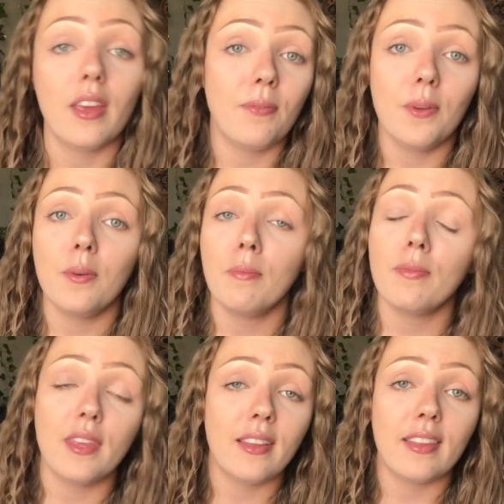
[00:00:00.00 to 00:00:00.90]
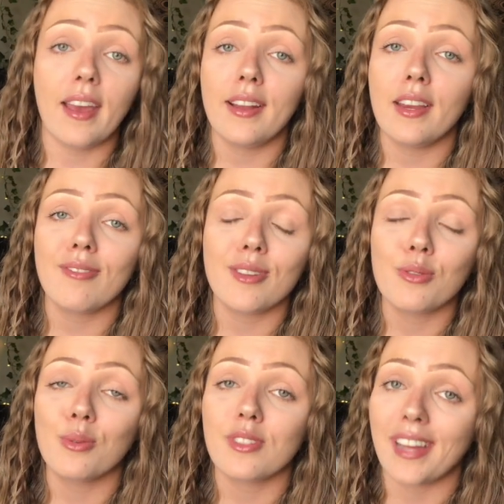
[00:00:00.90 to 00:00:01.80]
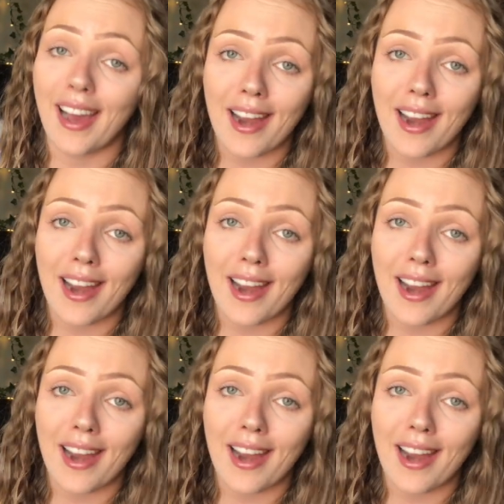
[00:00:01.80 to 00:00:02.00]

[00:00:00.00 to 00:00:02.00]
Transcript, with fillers: If you think that any of the tools that